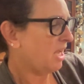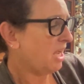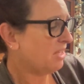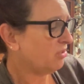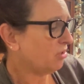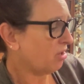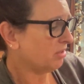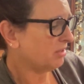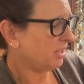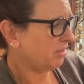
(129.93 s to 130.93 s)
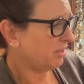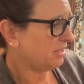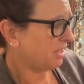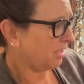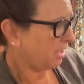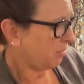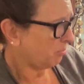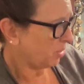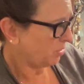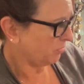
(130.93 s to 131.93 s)
And Dogzilla dug
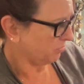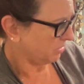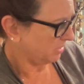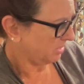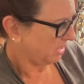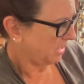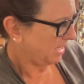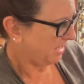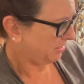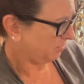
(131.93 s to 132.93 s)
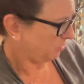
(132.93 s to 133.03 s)
up bones at the